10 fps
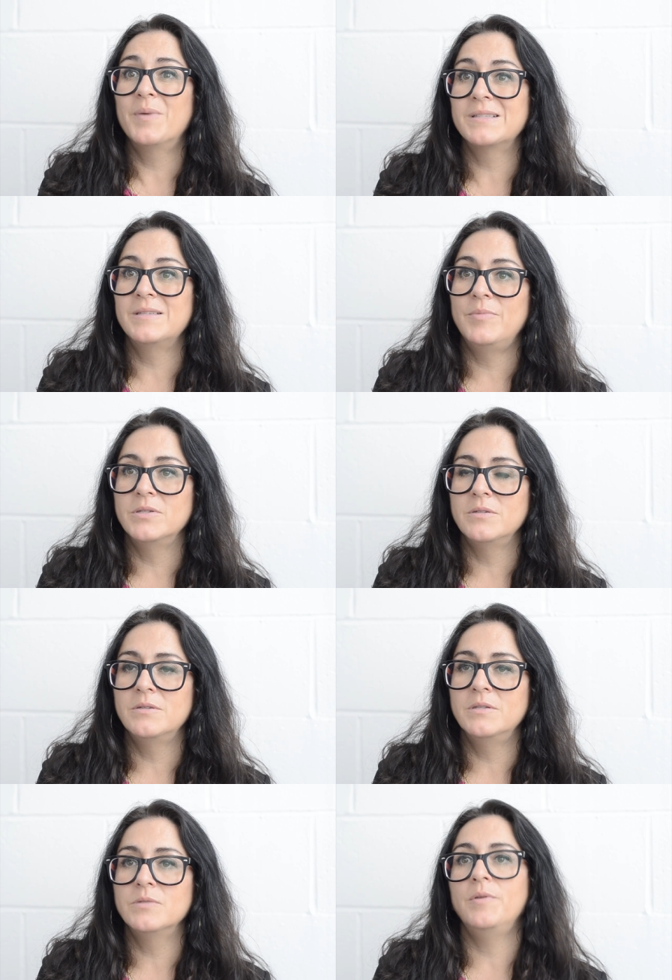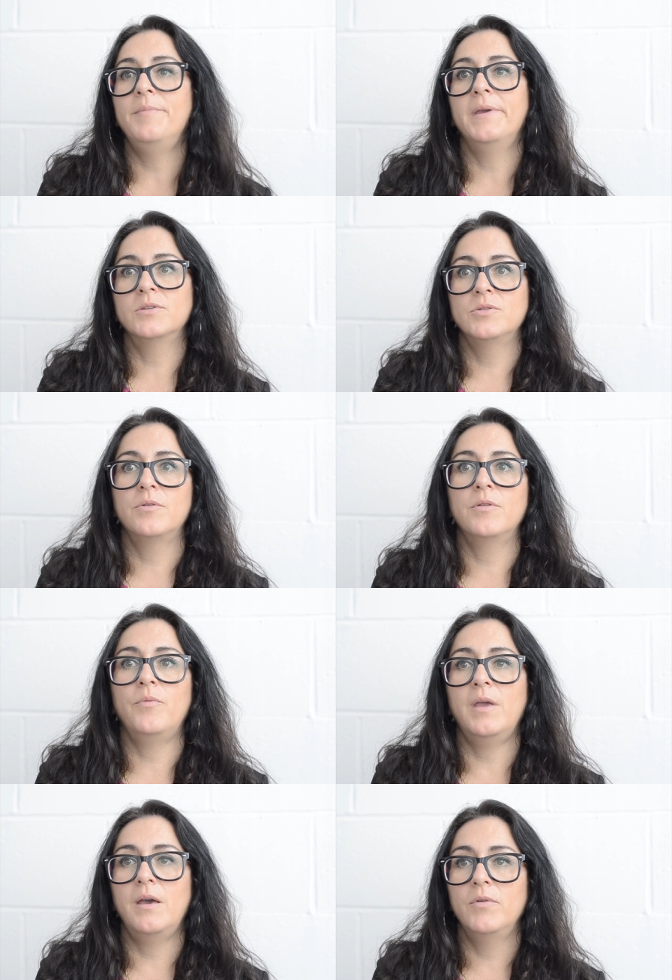exhibitions, we make sure that
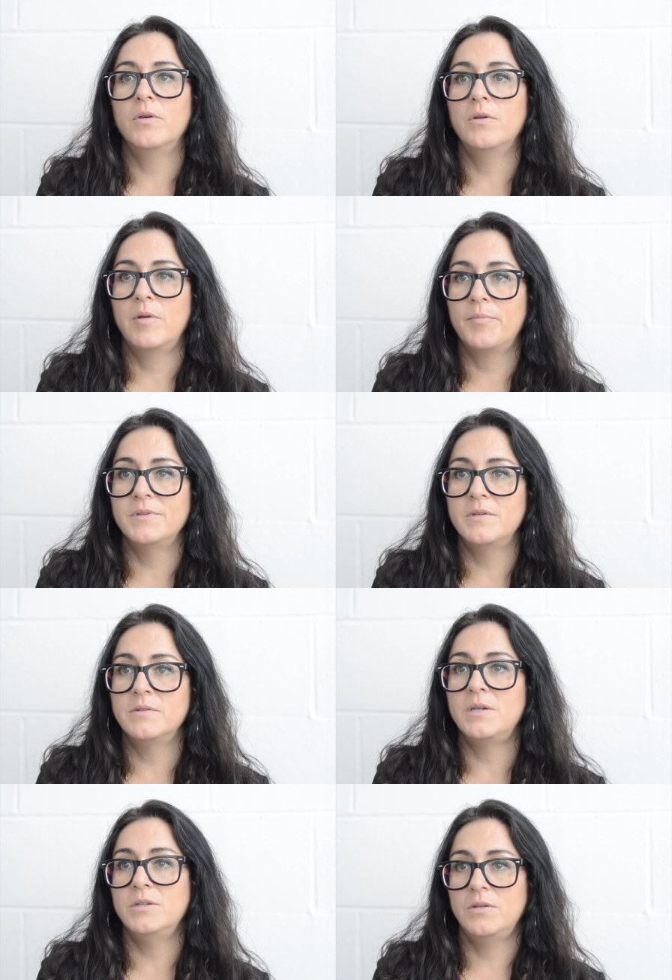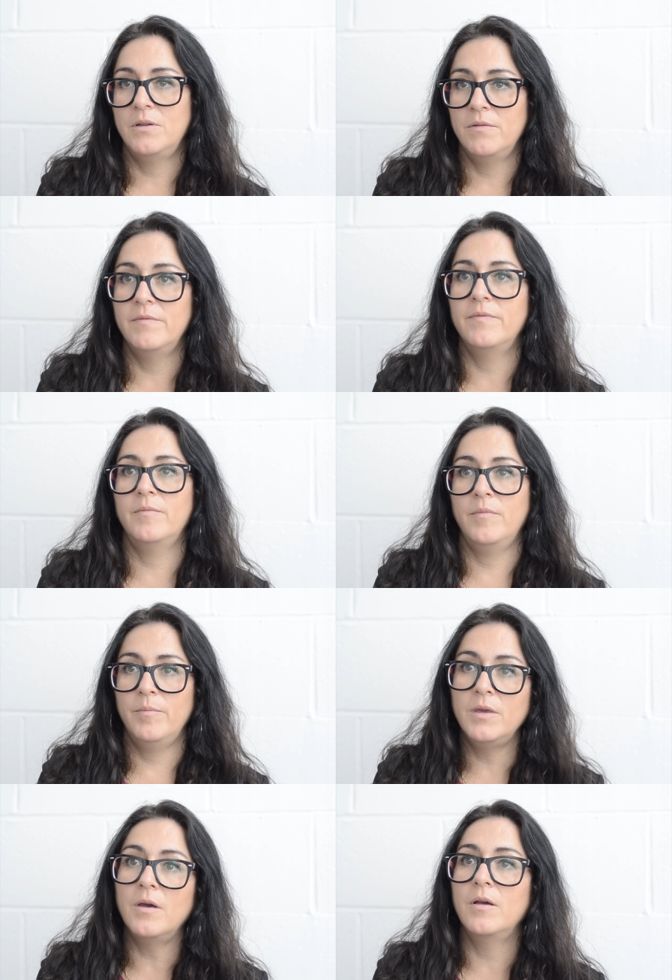we have a good representation
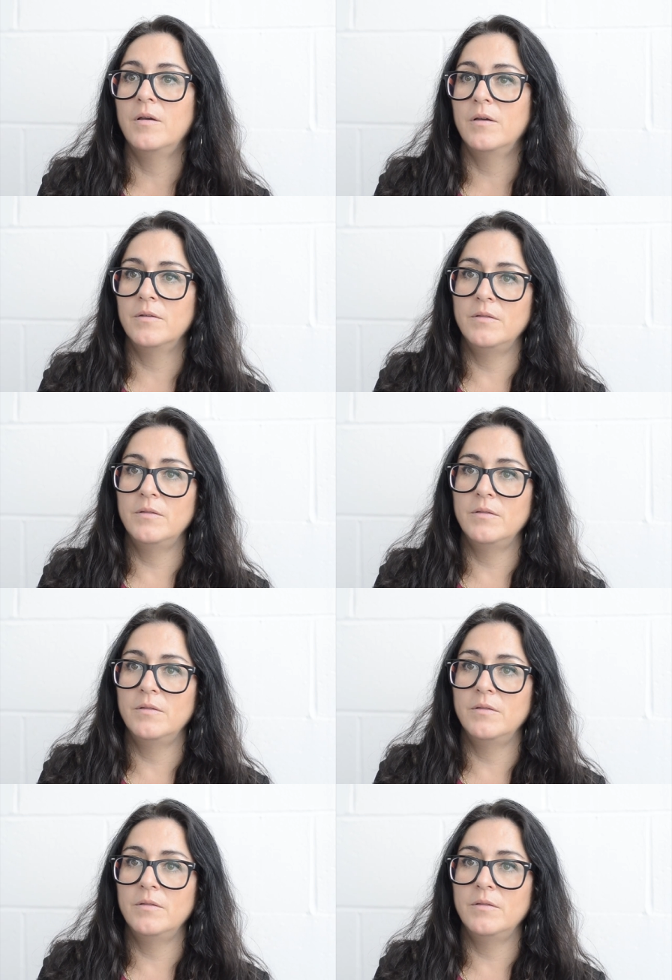of young,